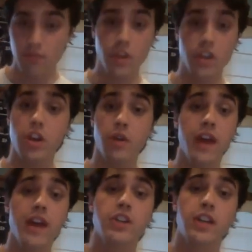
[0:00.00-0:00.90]
You know,
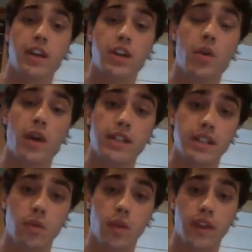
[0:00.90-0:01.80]
they actually had no
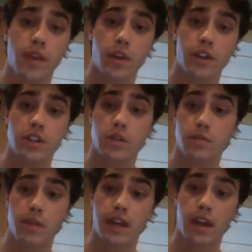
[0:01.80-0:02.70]
idea what they were going to do
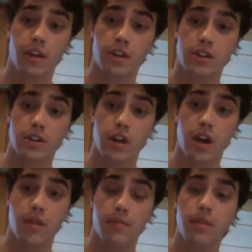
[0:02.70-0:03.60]
with my character
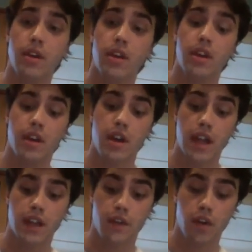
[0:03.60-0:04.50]
um,
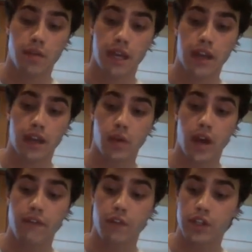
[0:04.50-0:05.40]
at the very beginning. When
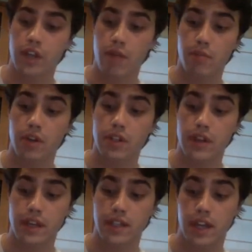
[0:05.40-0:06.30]
I first got booked,
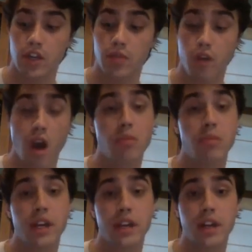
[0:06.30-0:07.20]
they said, "You're
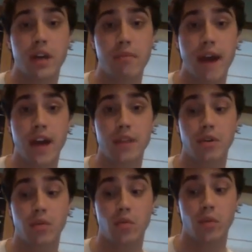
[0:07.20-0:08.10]
probably going to come back,
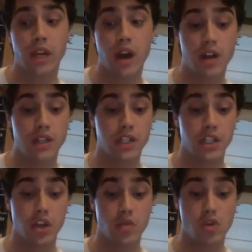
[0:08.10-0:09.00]
but we
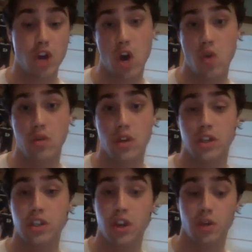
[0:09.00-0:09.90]
honestly don't know."
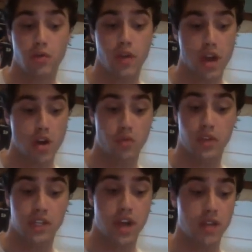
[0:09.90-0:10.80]
So they
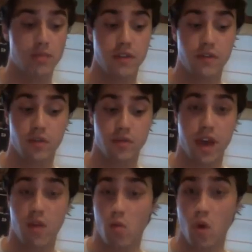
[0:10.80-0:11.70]
only signed me for
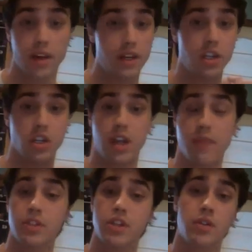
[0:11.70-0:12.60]
that one initial
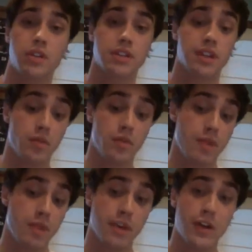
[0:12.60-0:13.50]
episode and said, "We
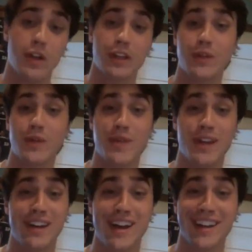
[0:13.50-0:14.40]
might be calling you, we
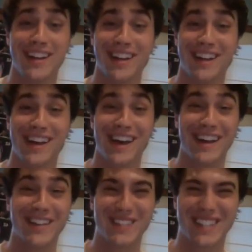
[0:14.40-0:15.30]
might not." Uh,
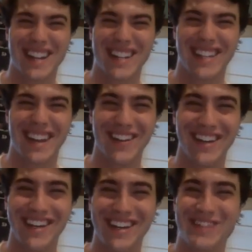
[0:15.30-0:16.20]
it was kind of
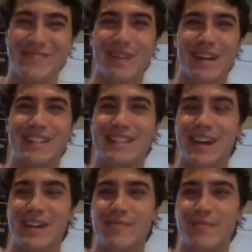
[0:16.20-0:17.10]
scary. But
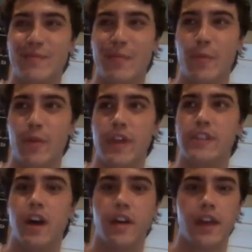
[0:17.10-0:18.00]
um, when they
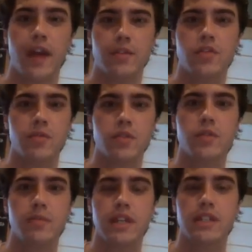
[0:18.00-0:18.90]
saw the chemistry
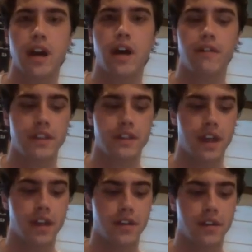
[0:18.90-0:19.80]
between me and Dove, and,
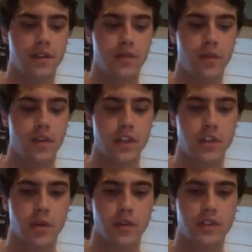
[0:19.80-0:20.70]
and when they
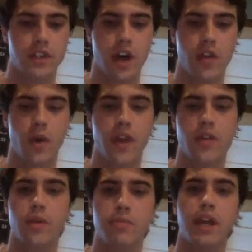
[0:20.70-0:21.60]
sort of saw the way
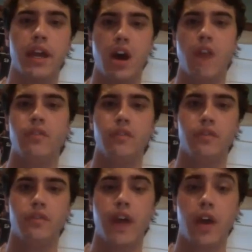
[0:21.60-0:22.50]
that we played off of
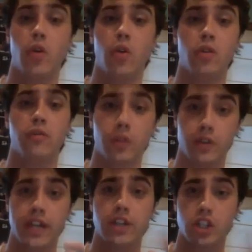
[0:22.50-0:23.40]
that whole
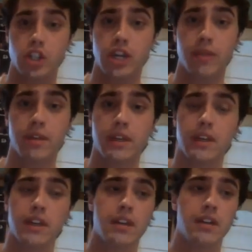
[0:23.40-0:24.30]
flirtationship,
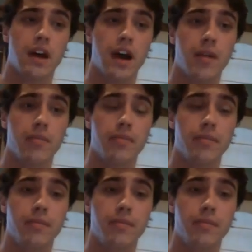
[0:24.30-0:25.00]
um,